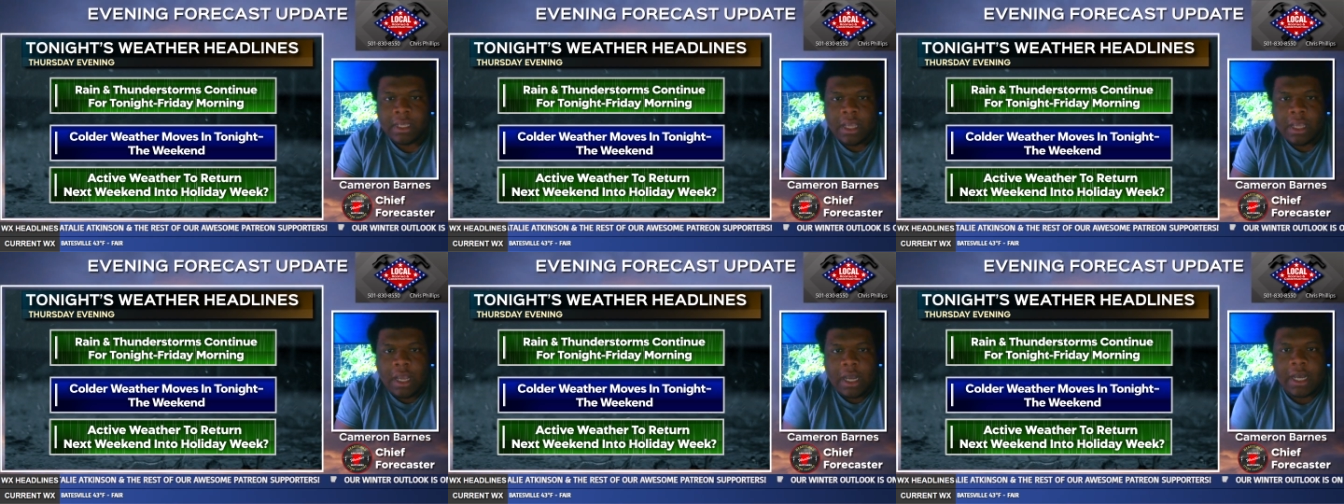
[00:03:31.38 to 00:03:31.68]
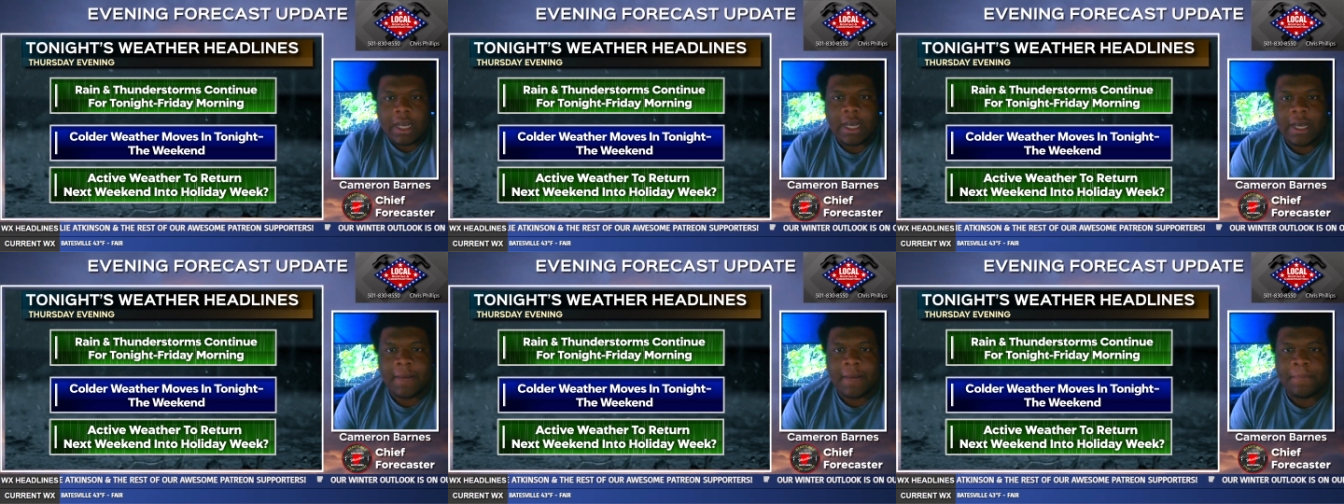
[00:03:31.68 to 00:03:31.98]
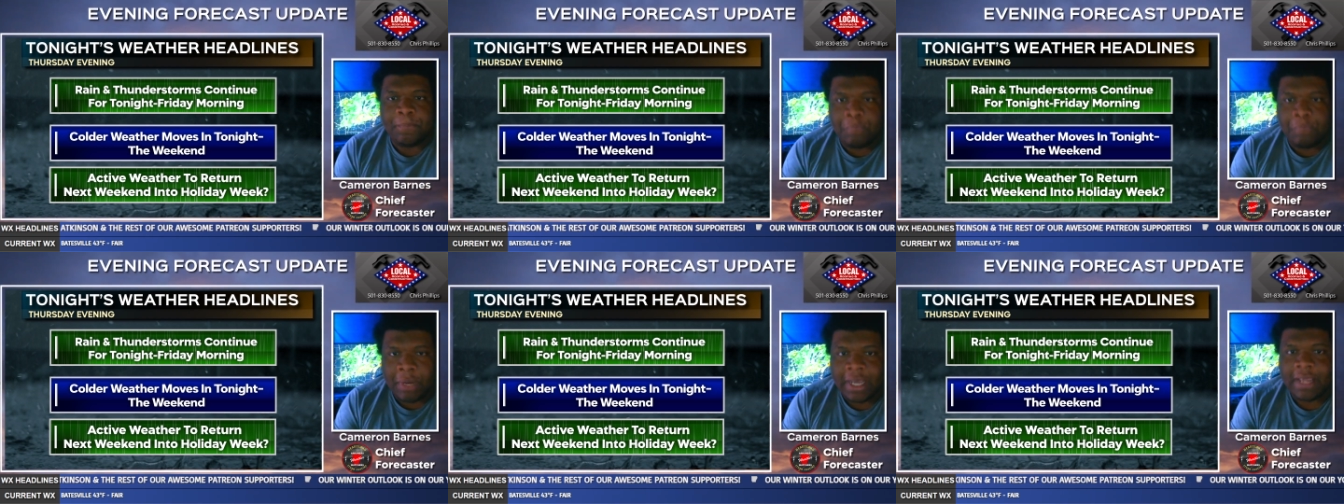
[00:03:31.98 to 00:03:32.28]

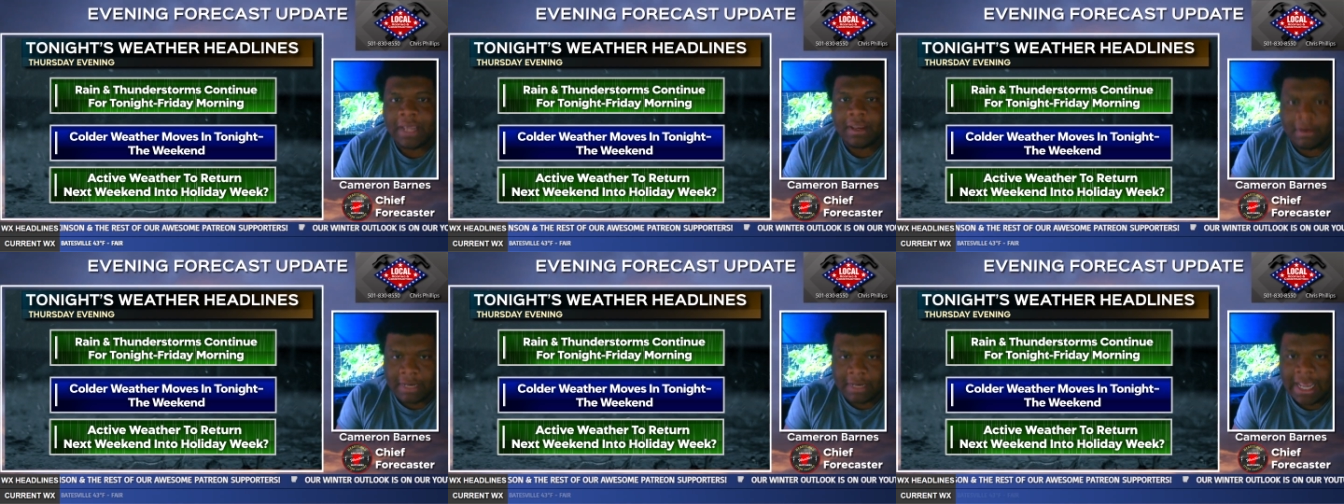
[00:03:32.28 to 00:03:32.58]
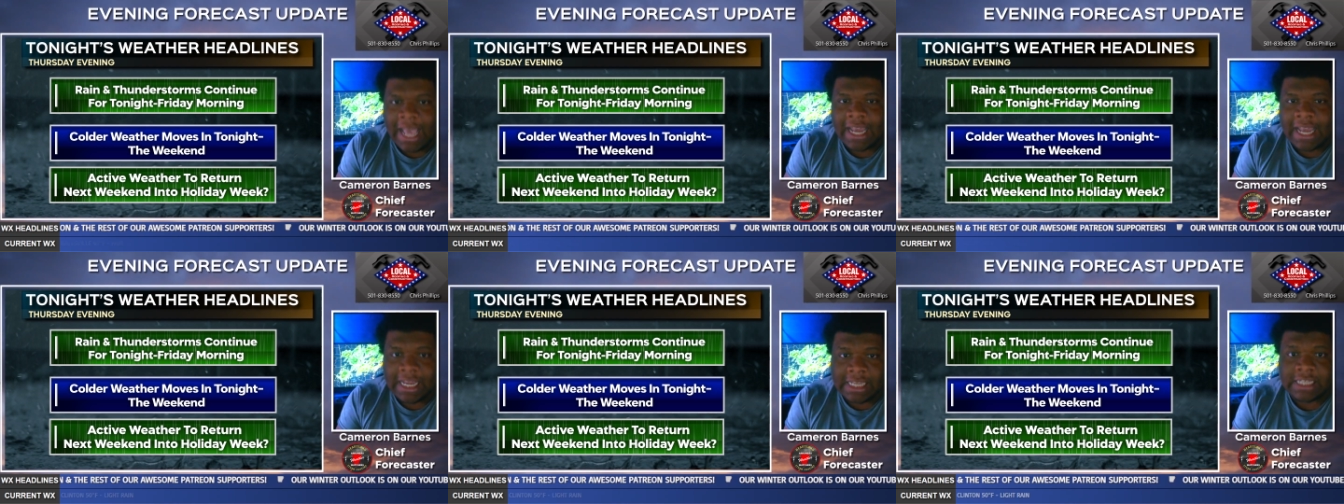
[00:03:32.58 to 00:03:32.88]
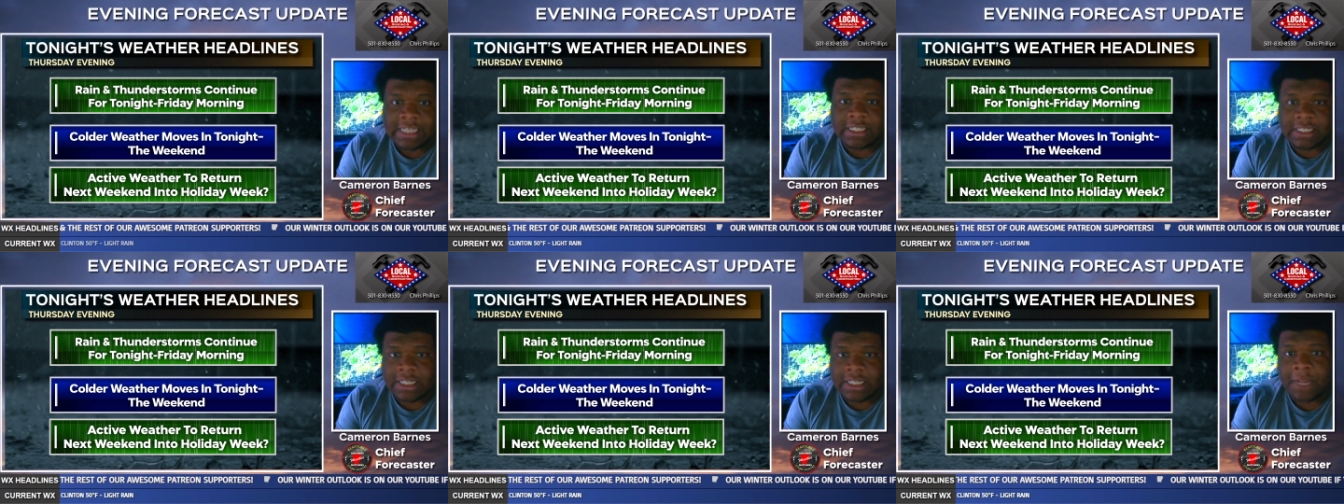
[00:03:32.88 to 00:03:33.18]
But that
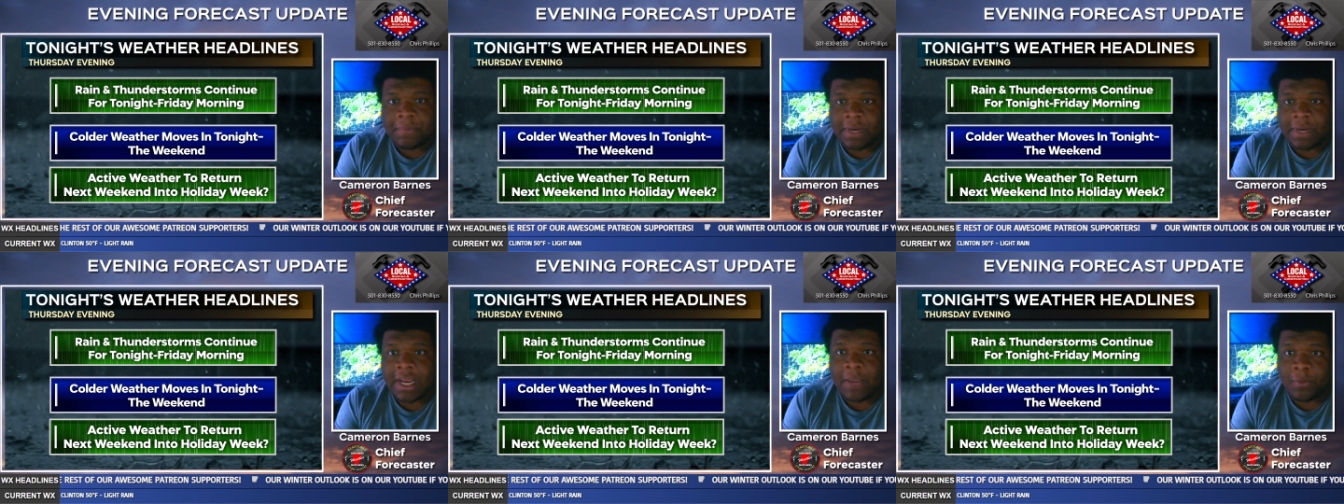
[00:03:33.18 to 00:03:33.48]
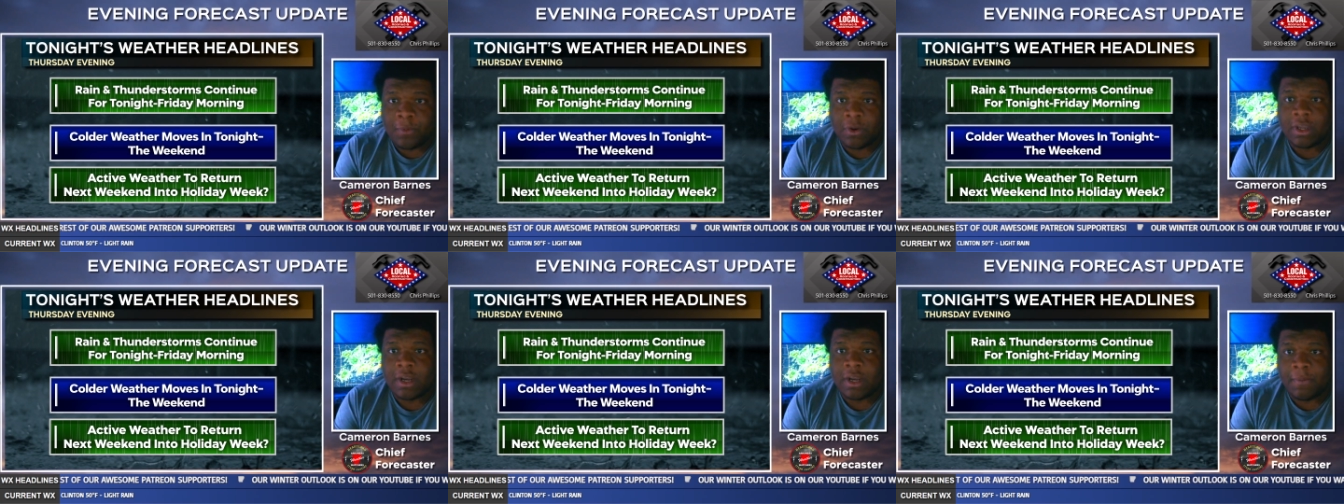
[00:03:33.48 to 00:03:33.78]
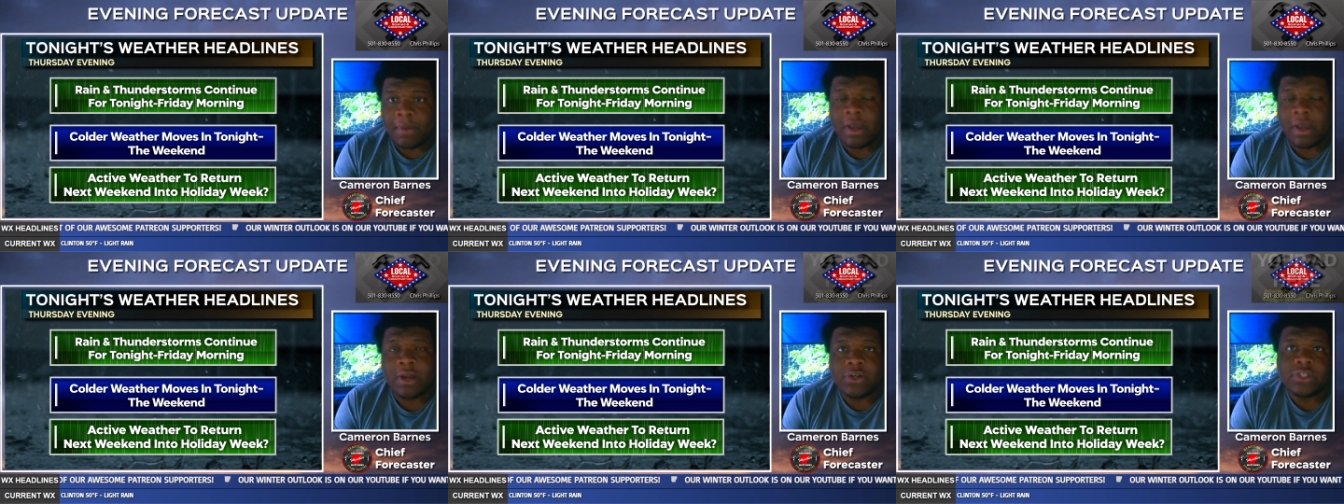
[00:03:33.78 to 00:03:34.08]
is something that we're going to
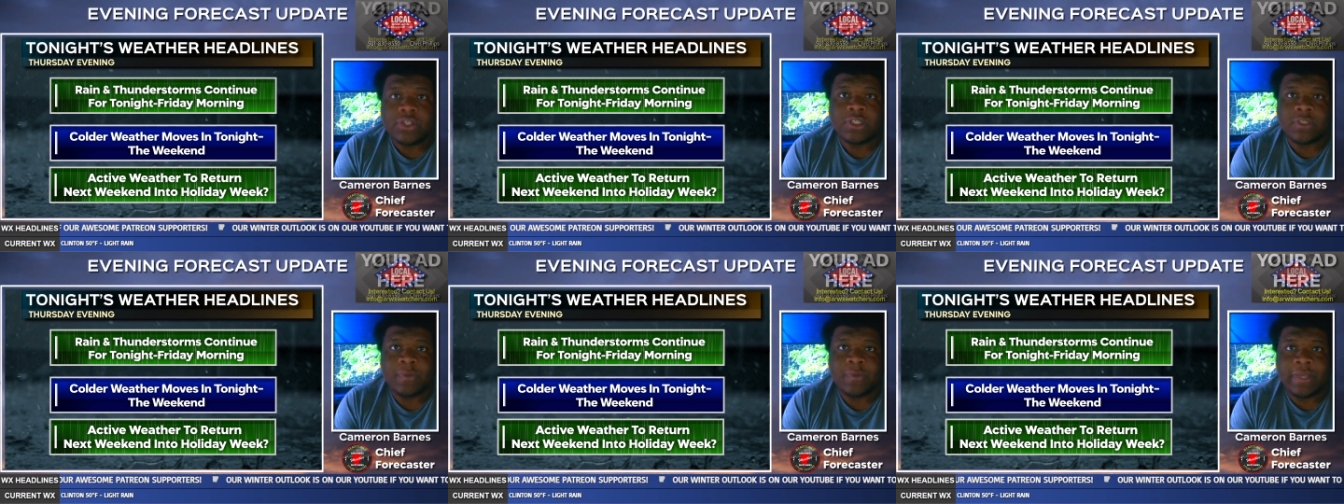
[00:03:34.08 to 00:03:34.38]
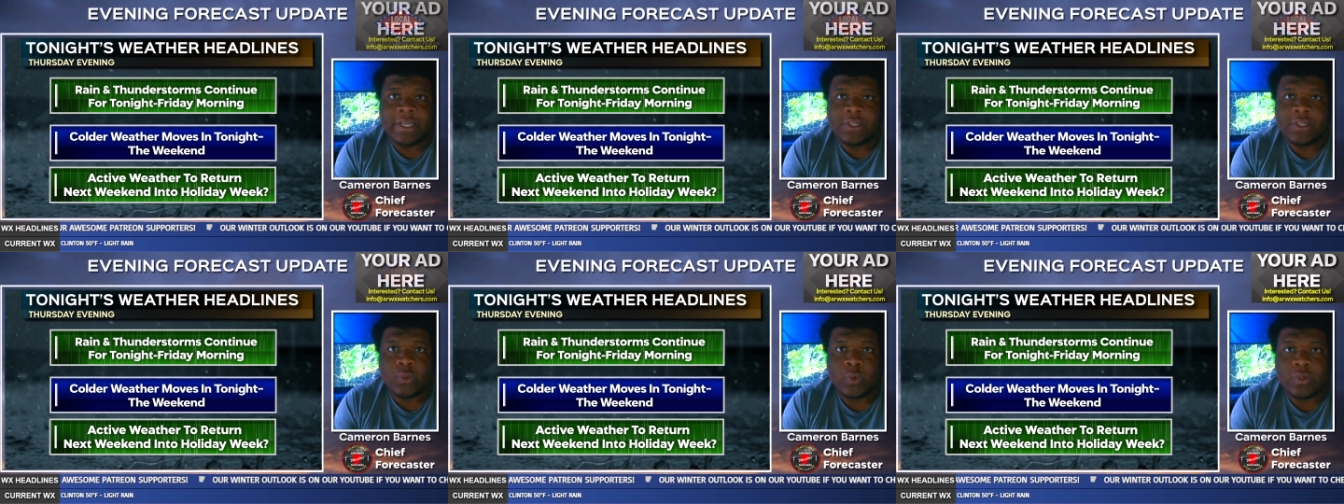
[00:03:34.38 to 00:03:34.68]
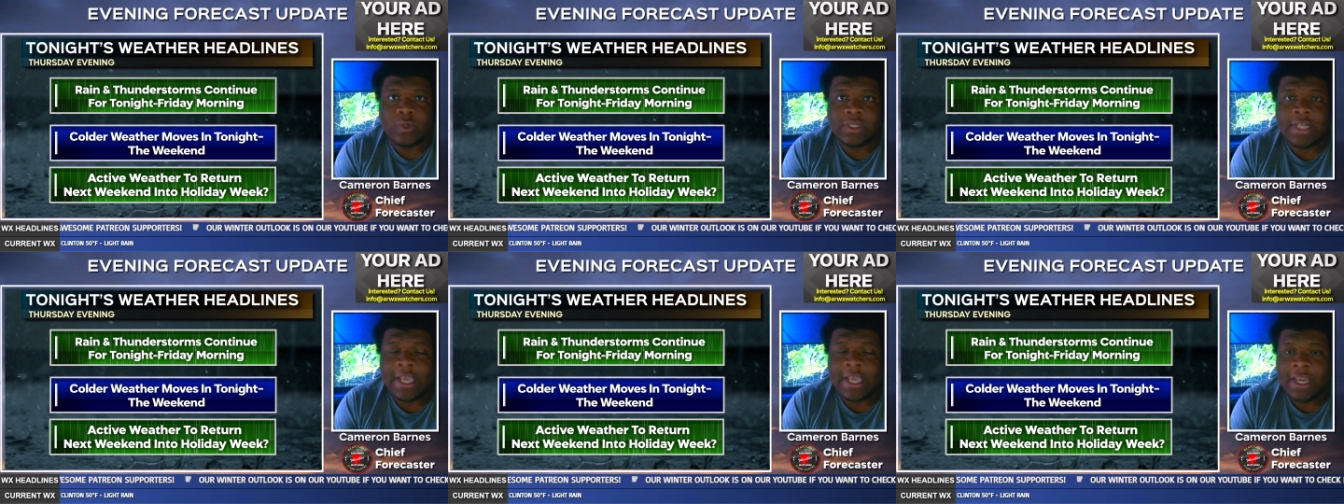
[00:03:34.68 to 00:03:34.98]
monitor as we get
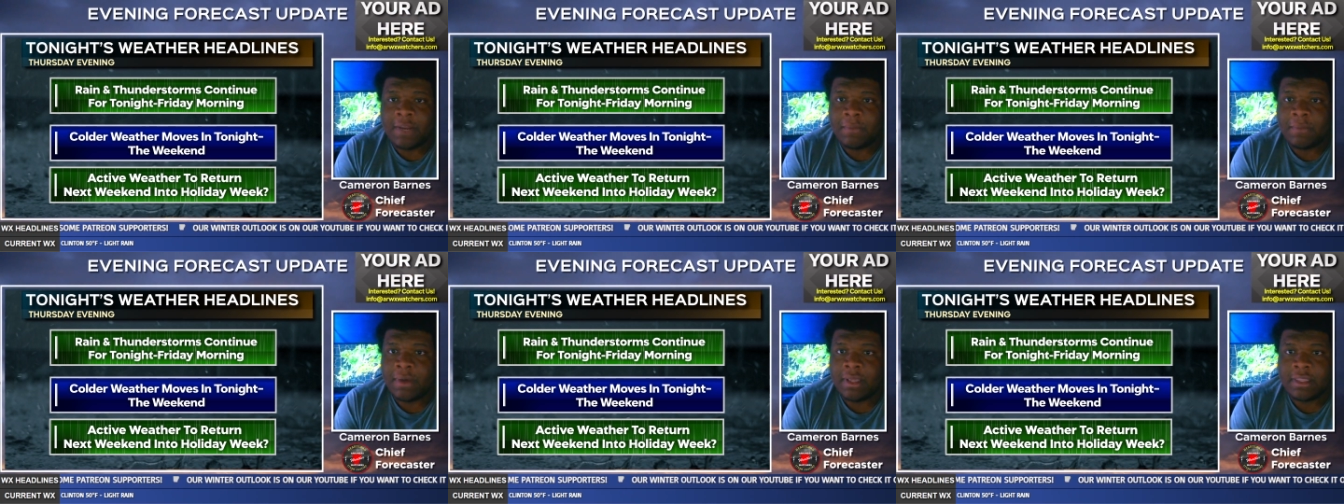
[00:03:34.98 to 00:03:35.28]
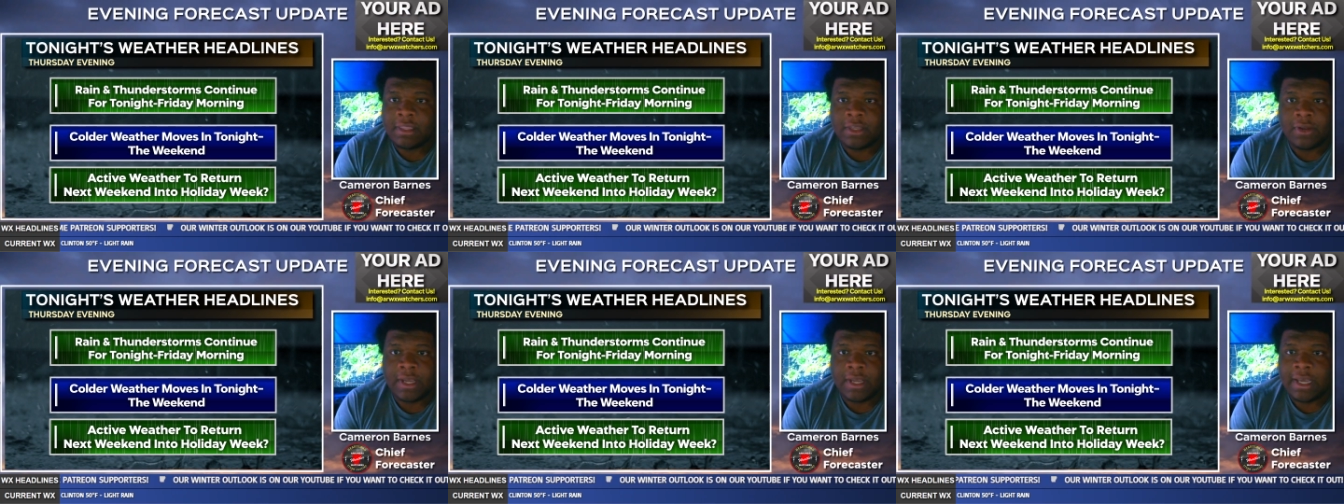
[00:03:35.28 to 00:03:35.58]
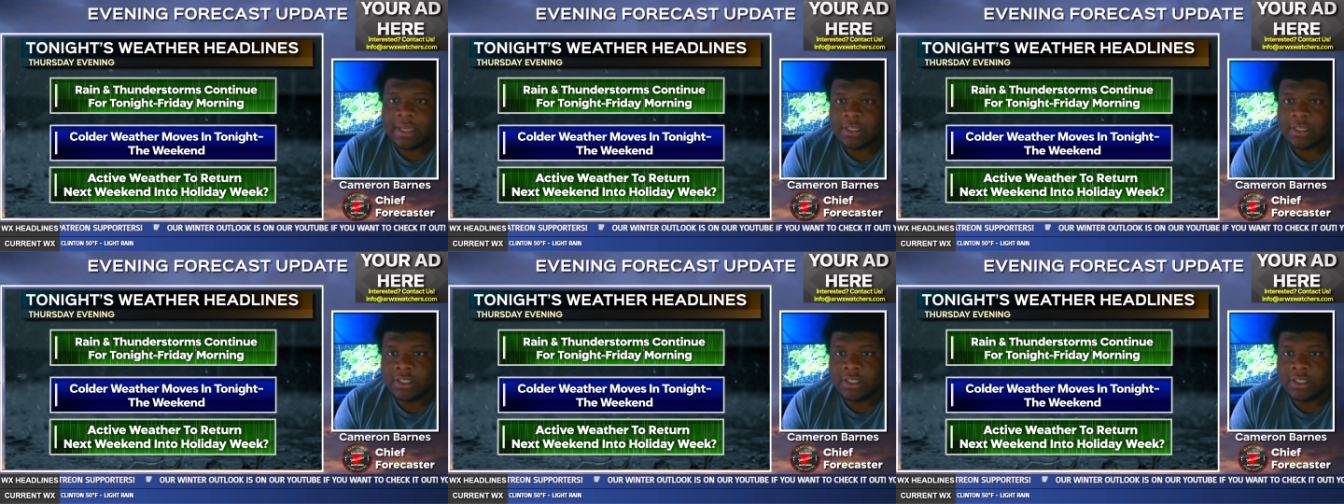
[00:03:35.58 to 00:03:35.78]
towards late in the month here, guys.